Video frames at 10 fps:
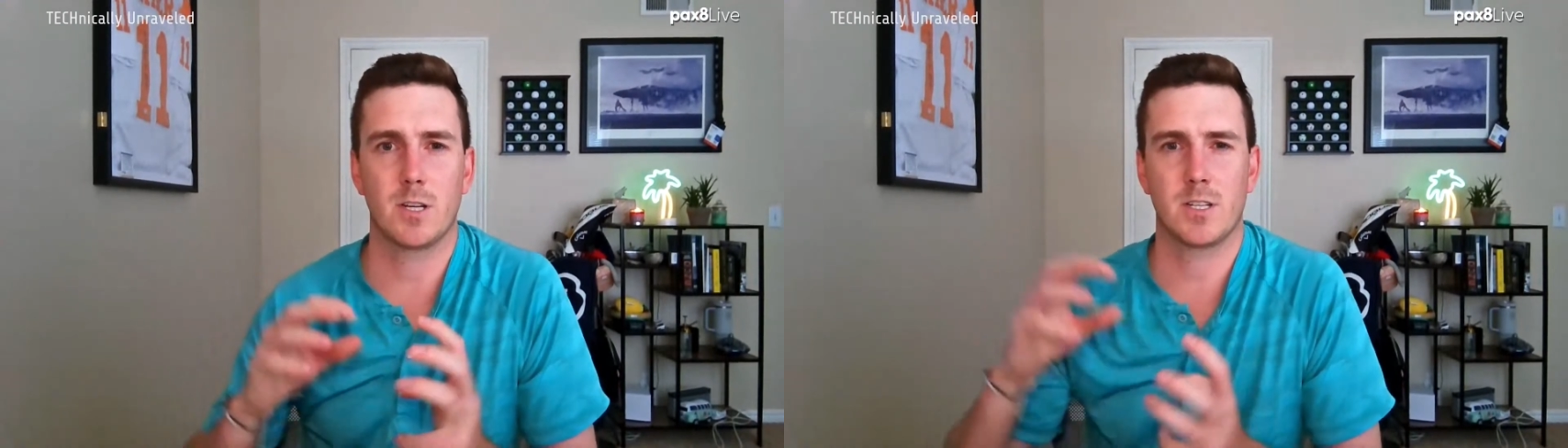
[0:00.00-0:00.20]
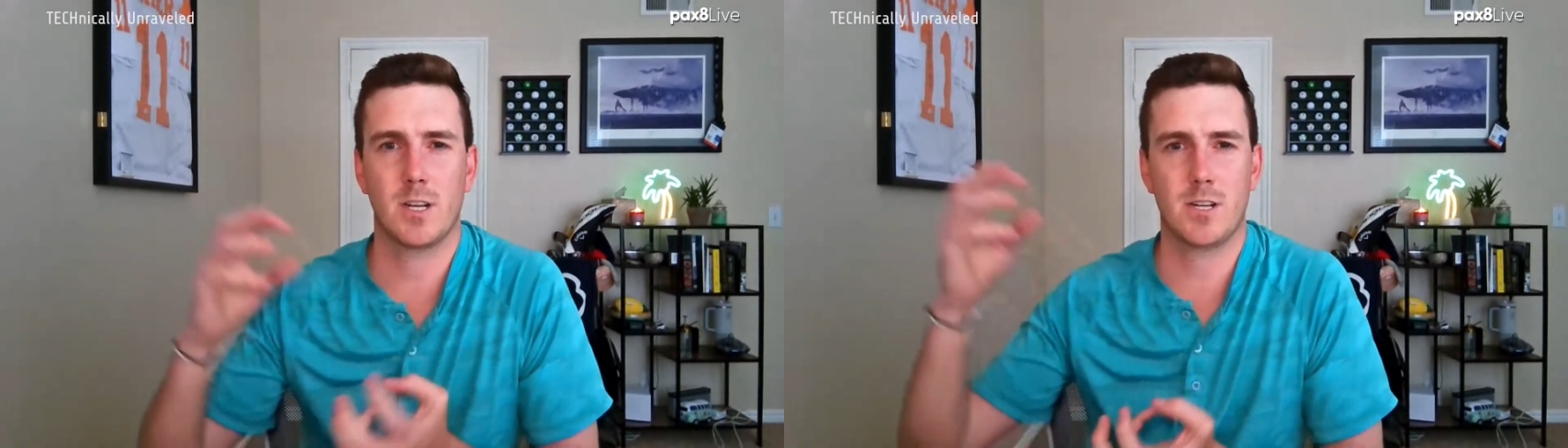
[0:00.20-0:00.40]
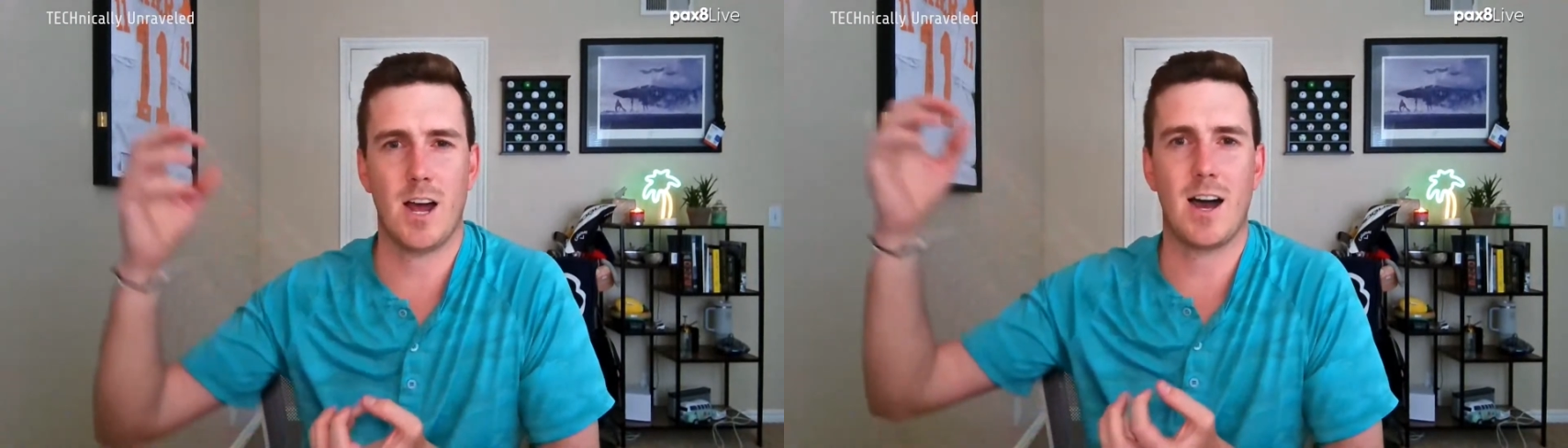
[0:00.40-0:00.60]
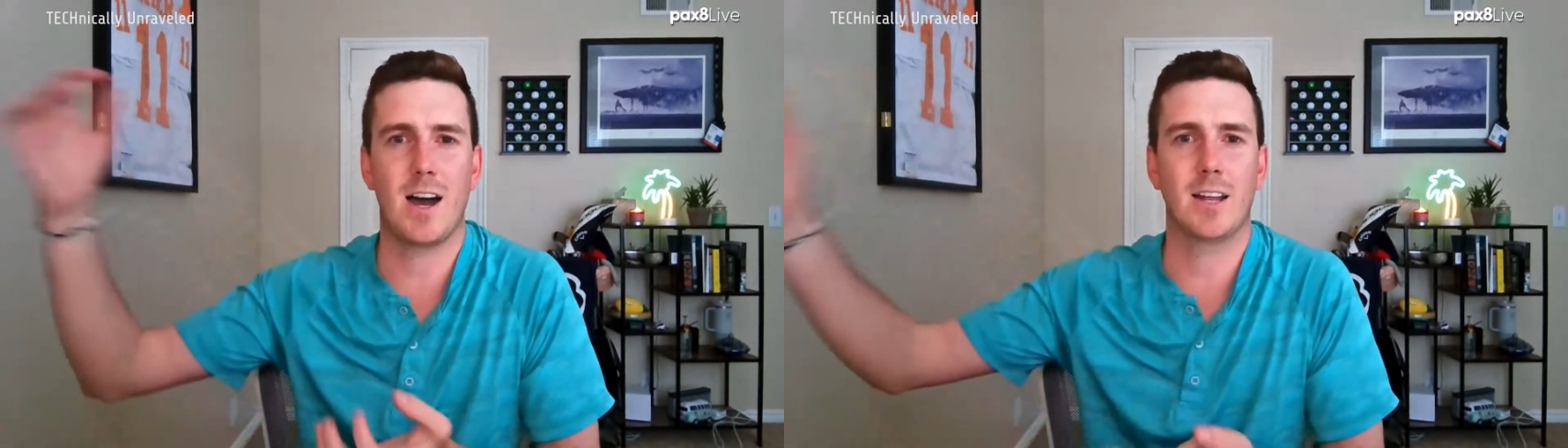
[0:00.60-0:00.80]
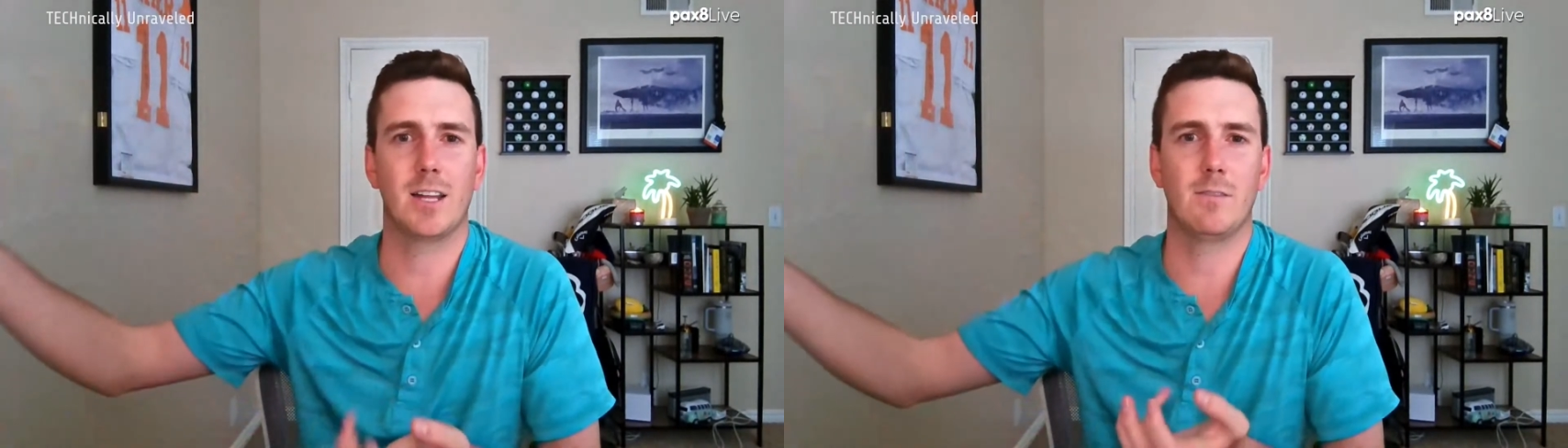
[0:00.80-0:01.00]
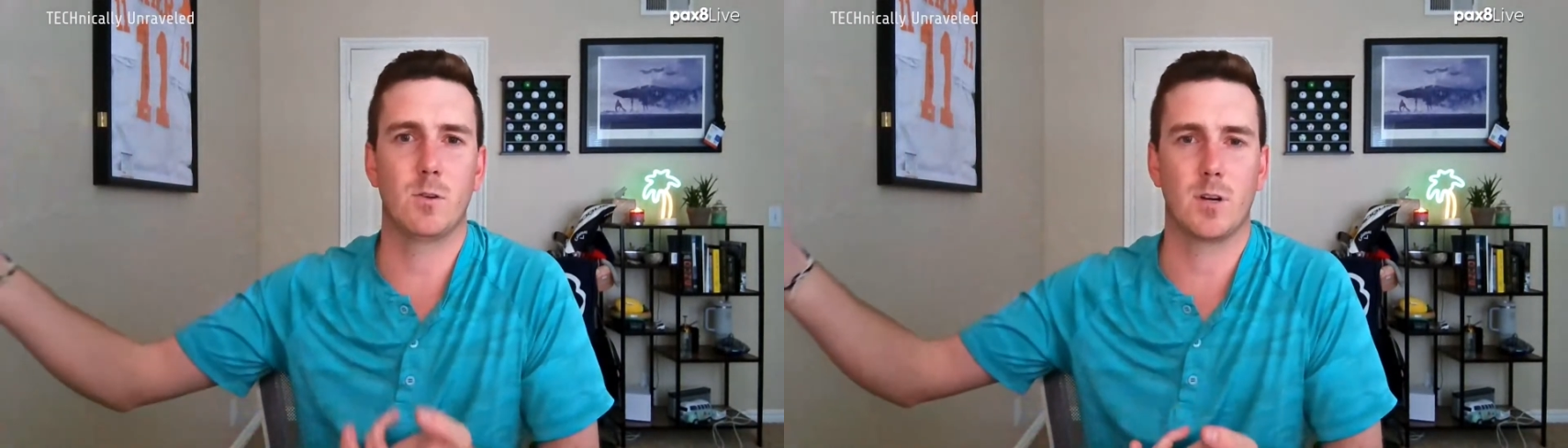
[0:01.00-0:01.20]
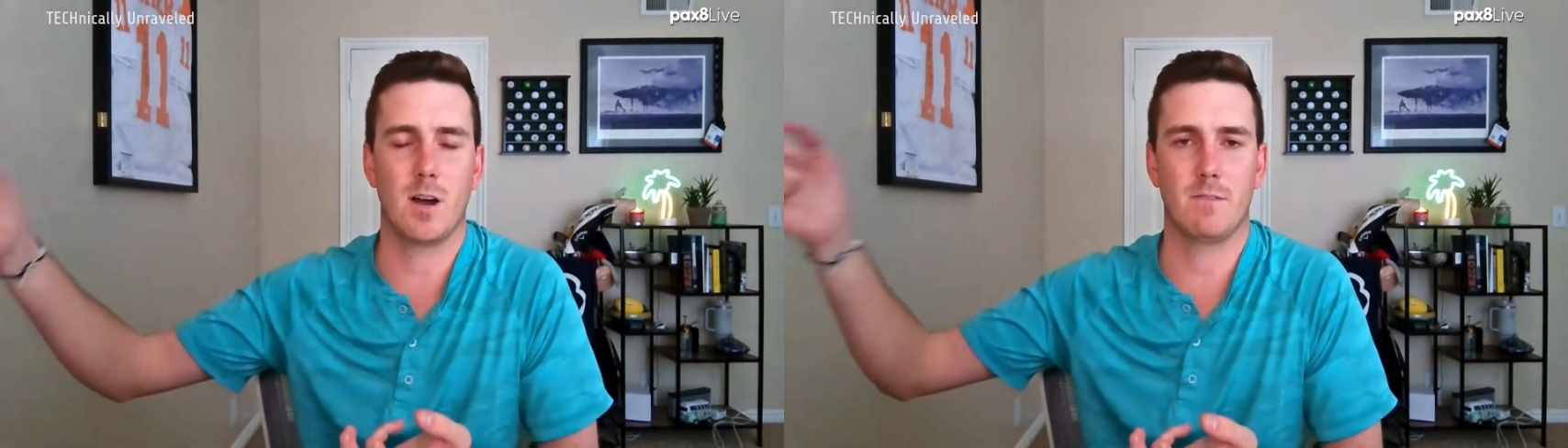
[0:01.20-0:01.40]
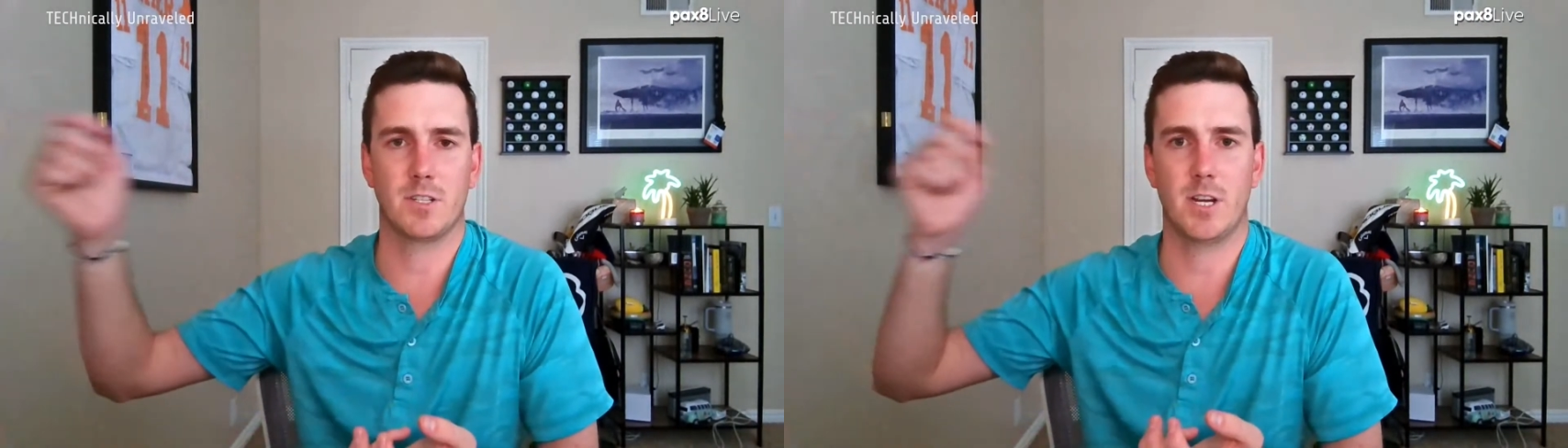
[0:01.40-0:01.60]
just such high level
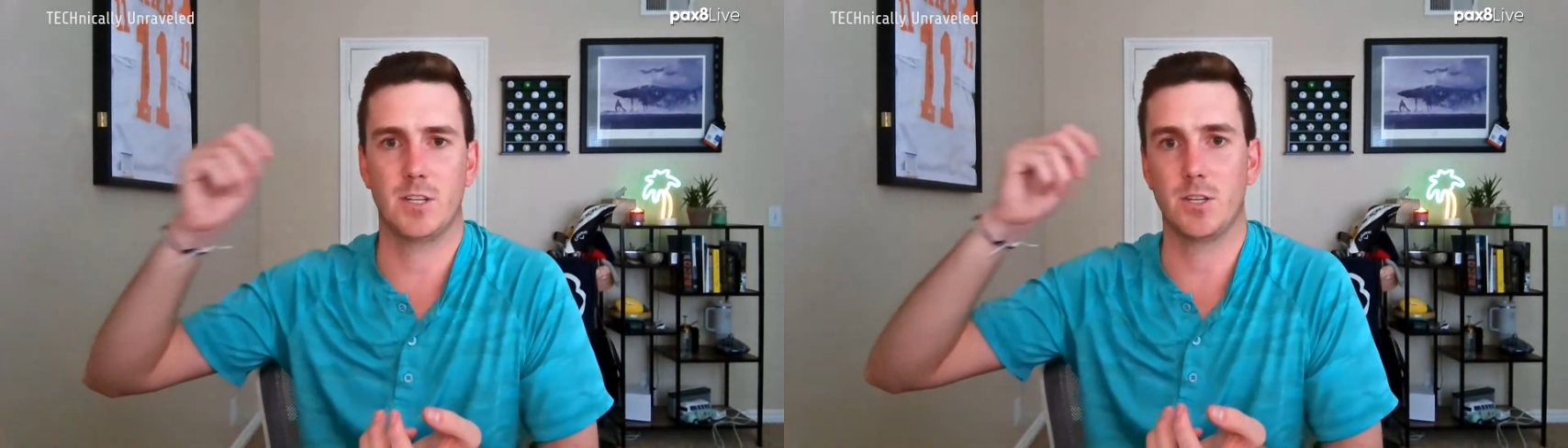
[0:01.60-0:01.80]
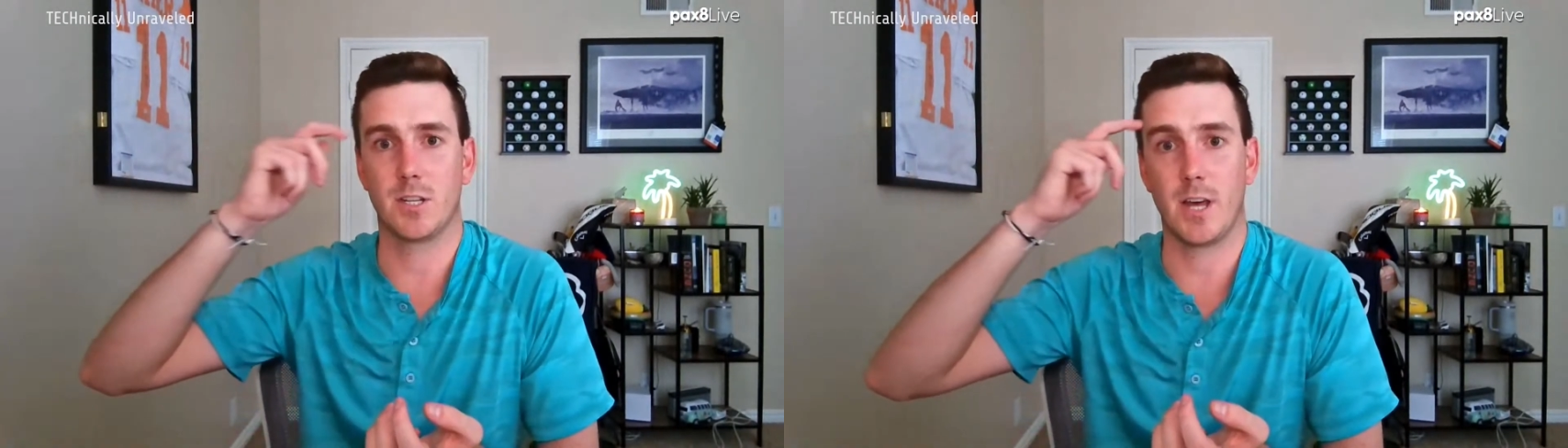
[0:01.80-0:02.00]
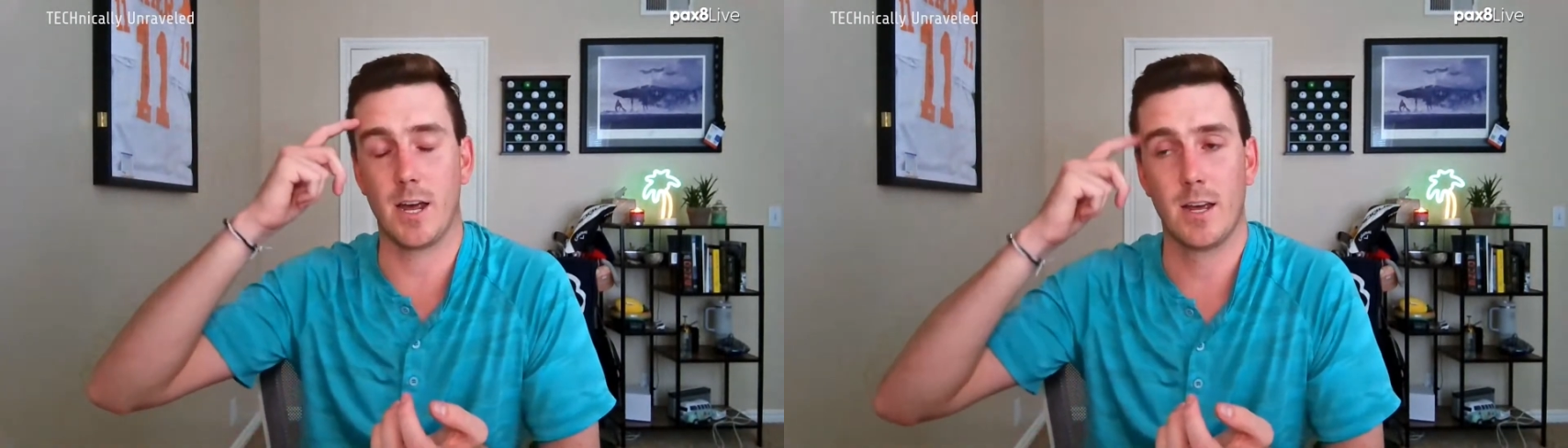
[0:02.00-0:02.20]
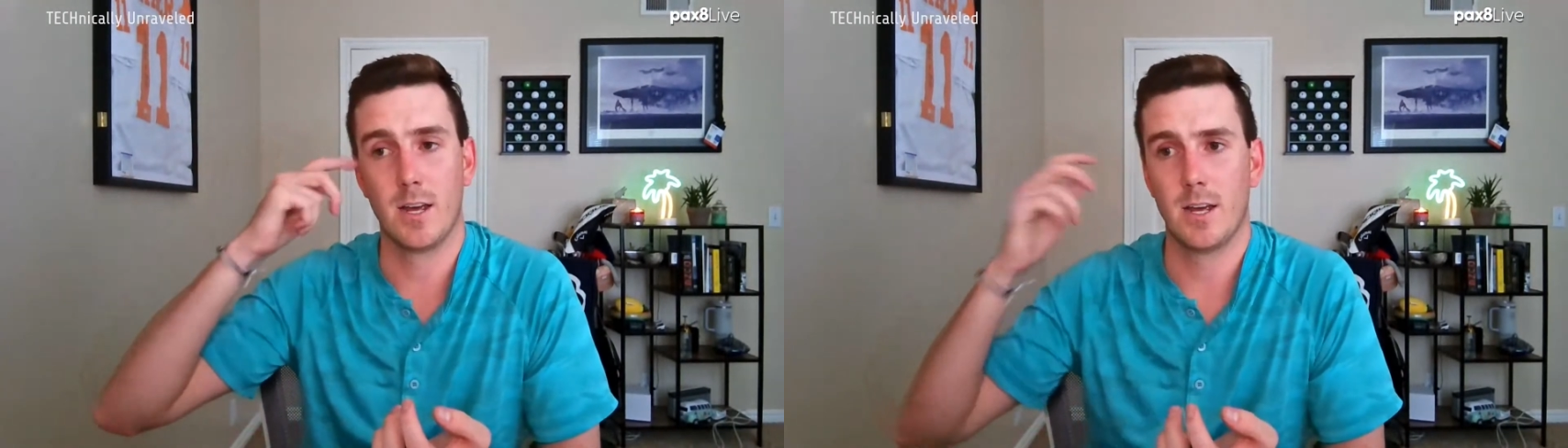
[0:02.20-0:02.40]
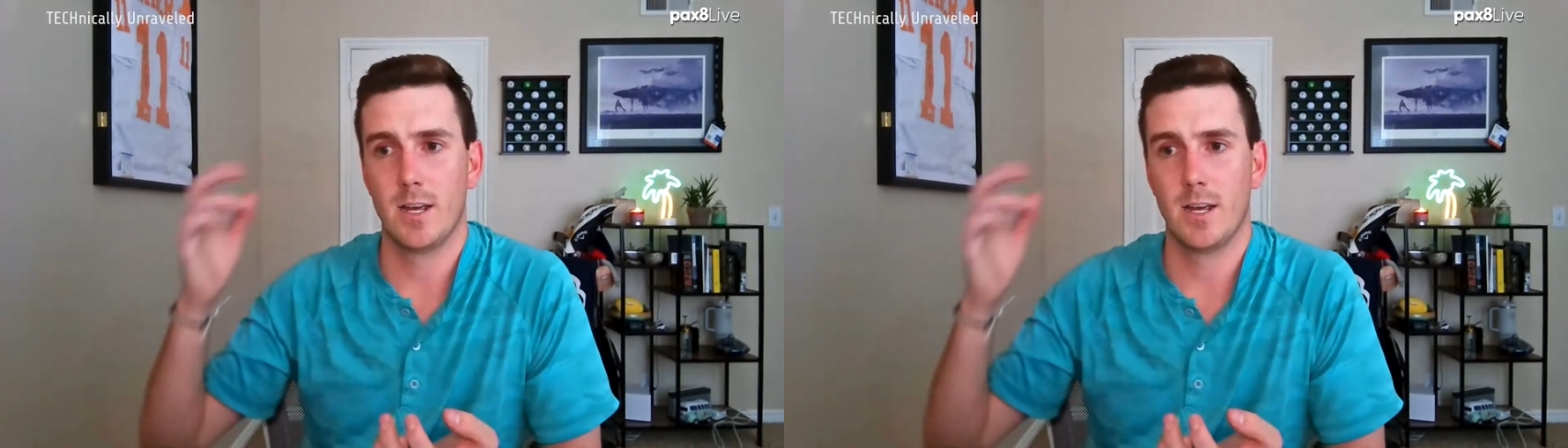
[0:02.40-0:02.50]
conversations that